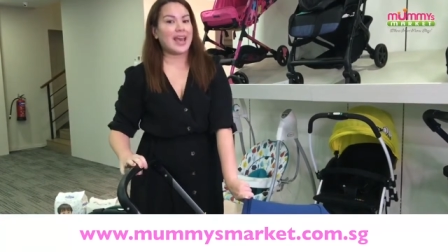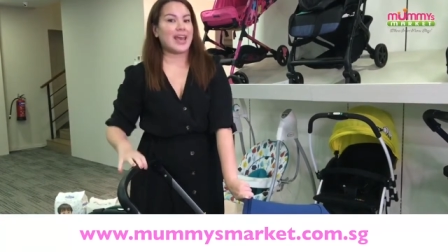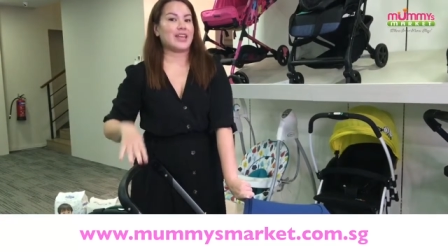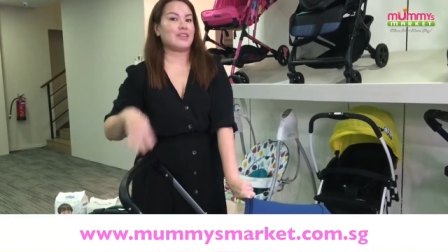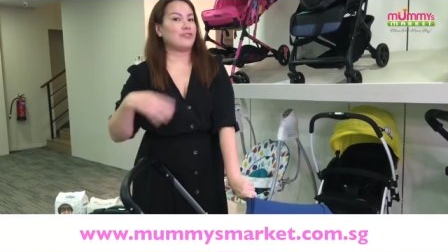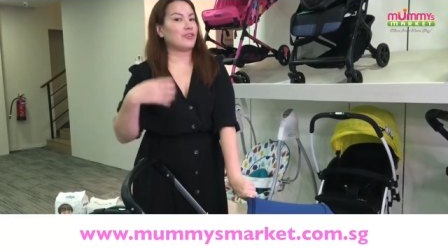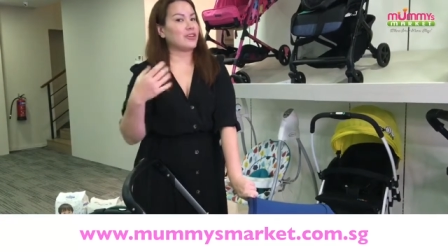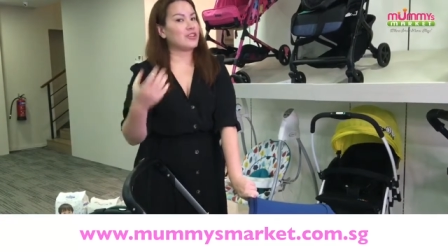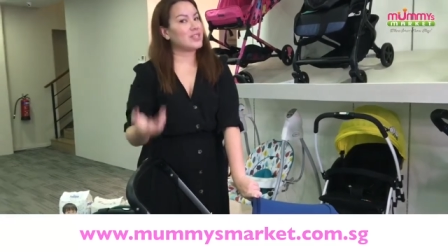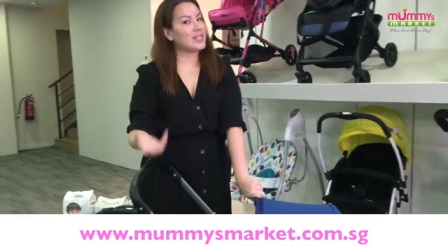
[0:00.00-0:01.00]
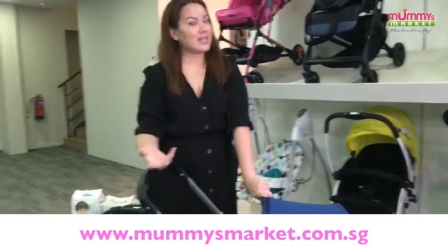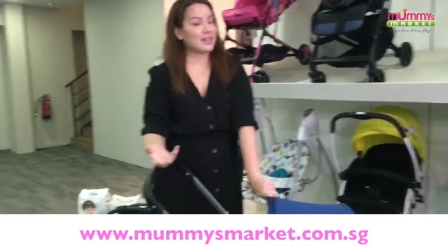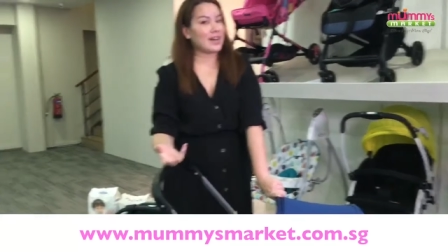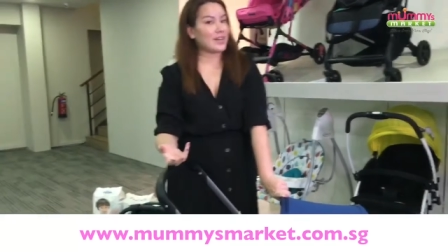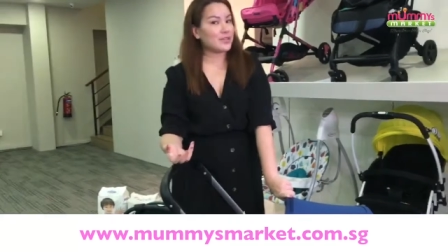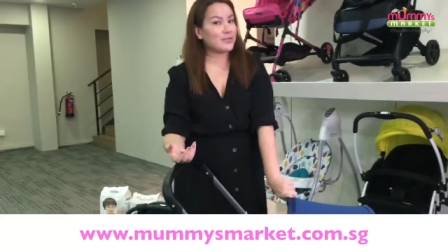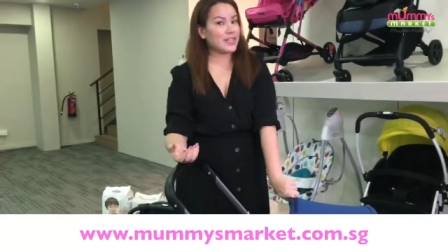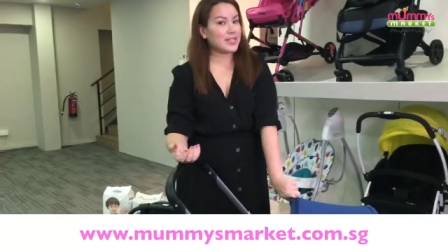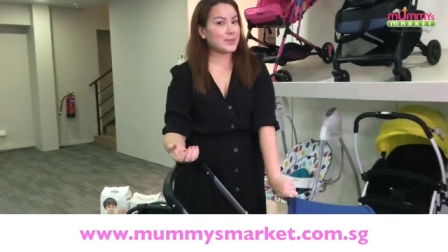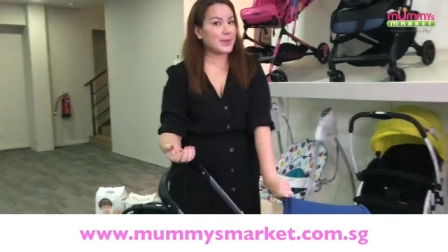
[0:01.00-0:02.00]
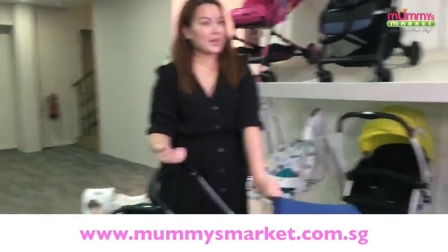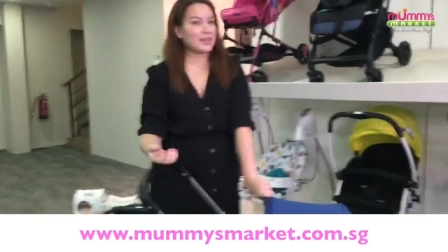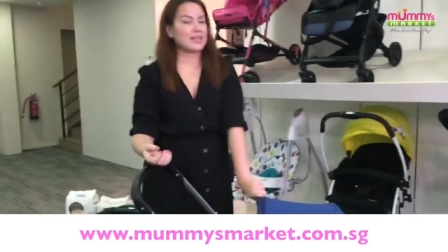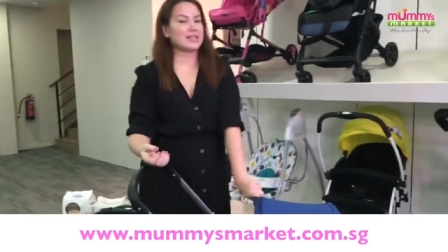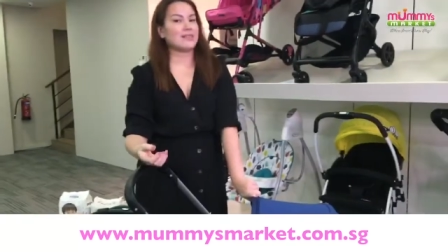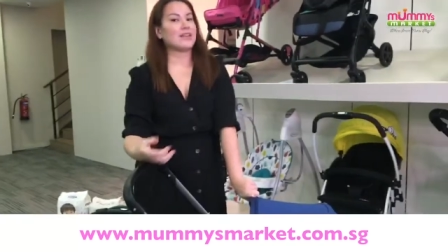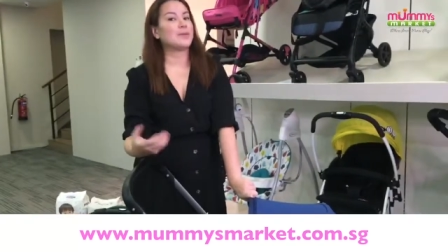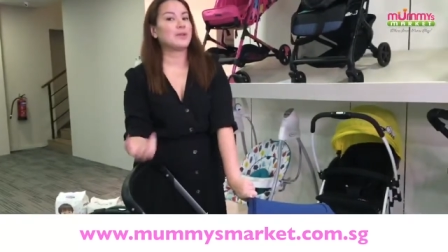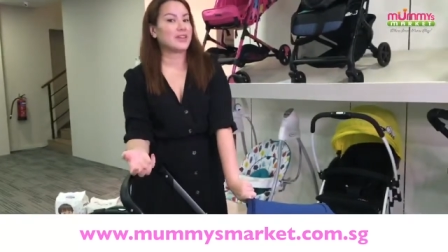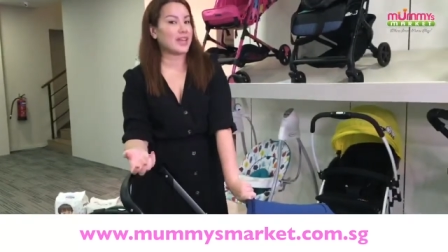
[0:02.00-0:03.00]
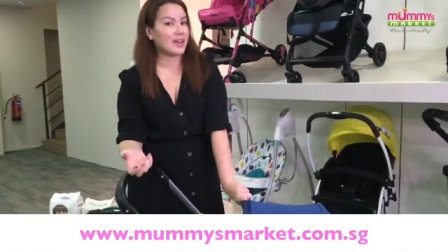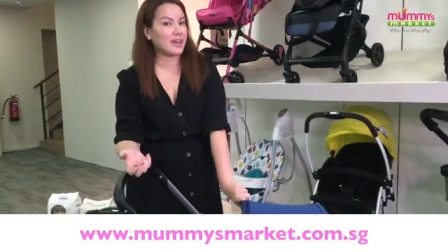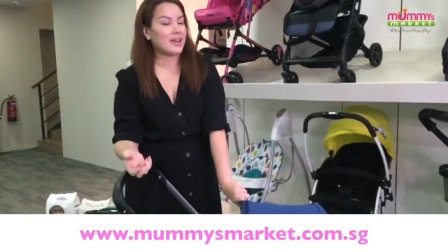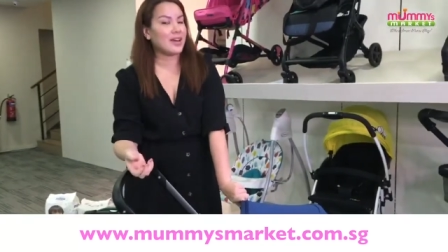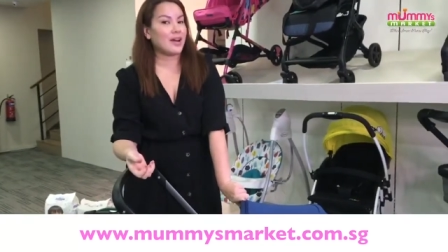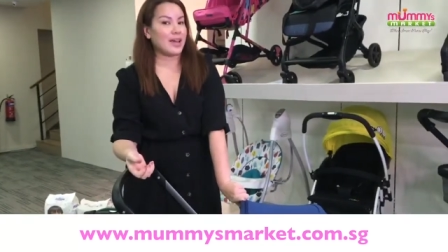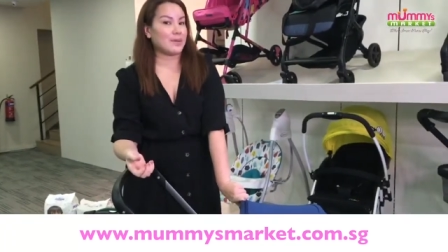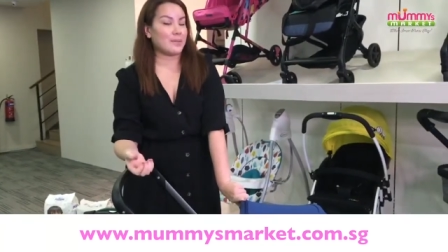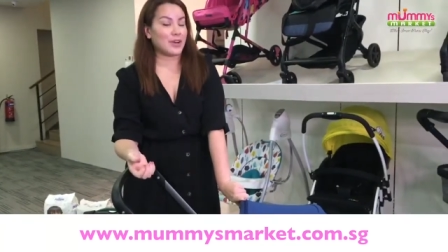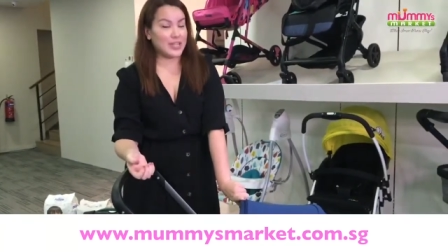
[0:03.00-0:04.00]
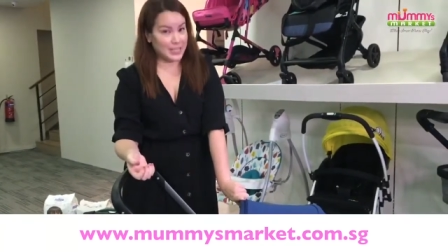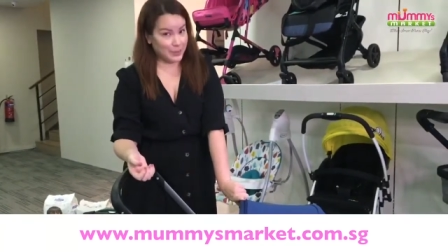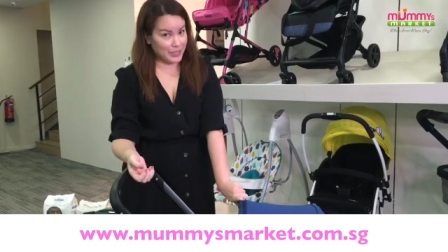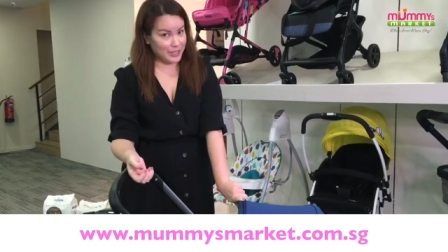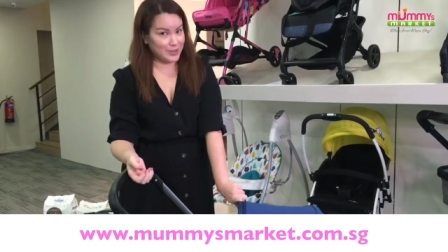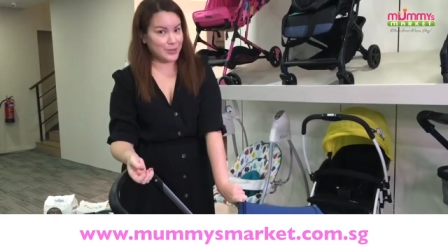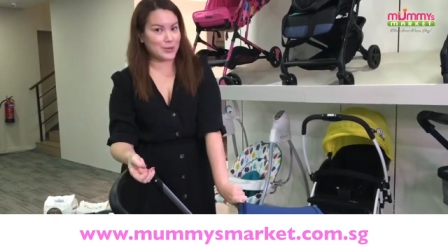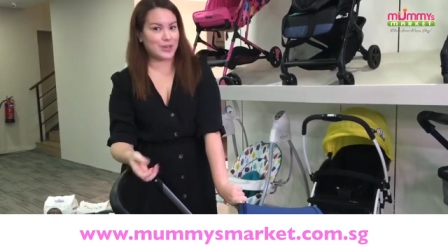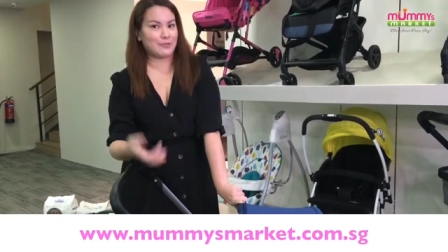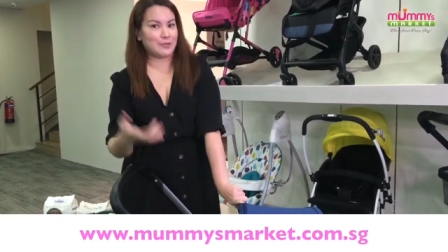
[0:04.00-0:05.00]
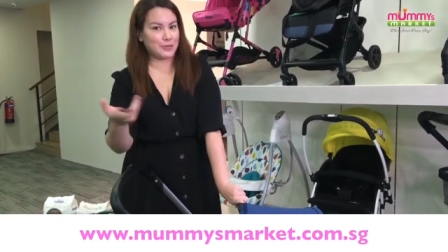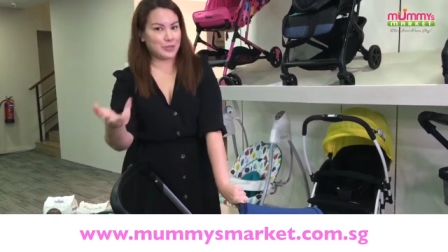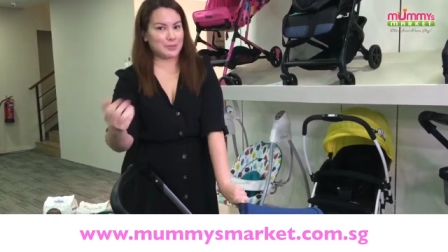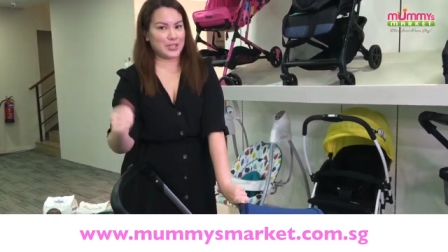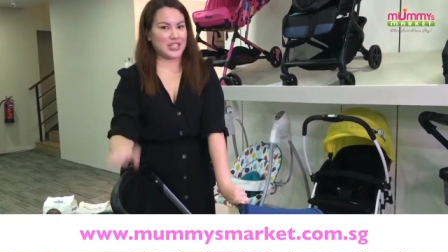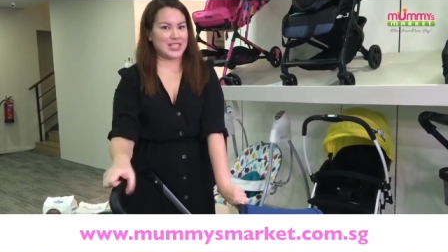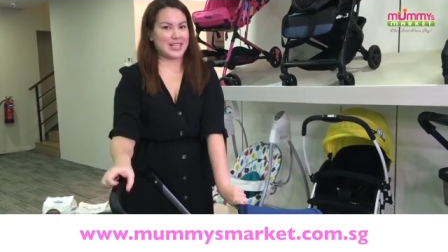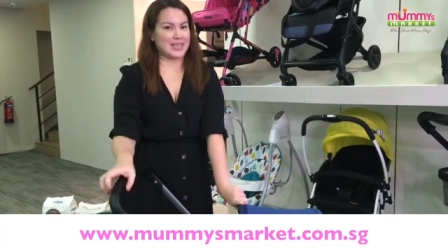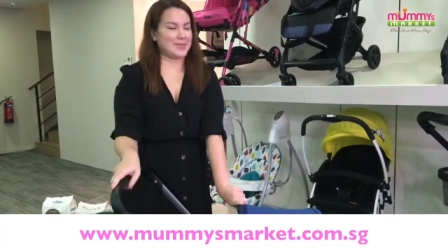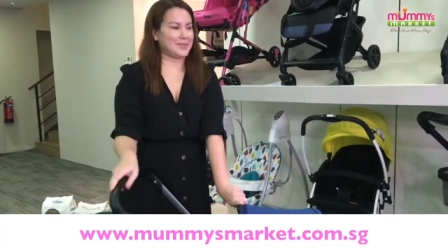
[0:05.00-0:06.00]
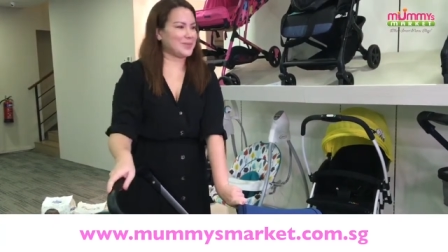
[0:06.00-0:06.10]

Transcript: And if you're interested in the ISOFix as well, it's available there um, on a separate deal, so you can feel free to purchase it there.